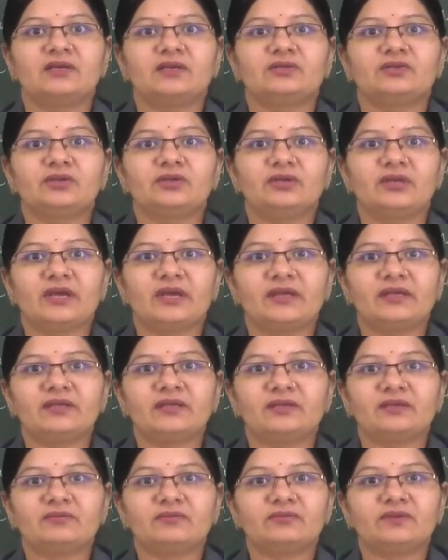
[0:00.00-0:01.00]

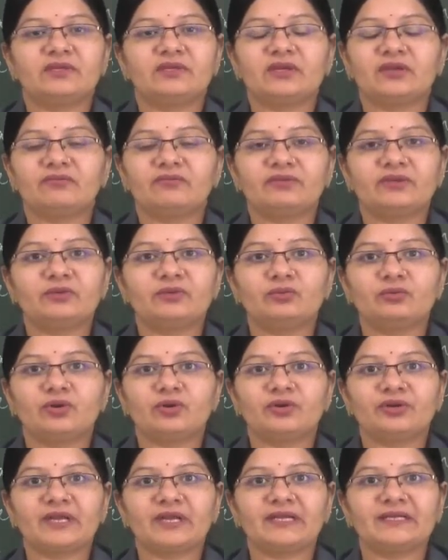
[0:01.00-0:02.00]
We do
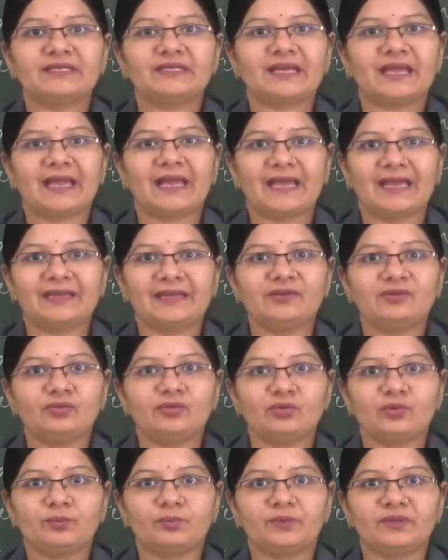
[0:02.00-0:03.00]
not write an
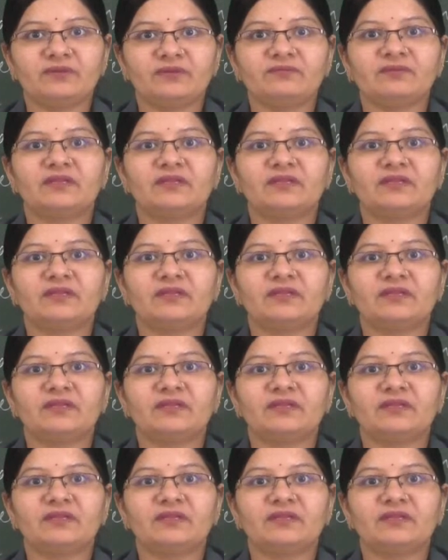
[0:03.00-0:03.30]
European,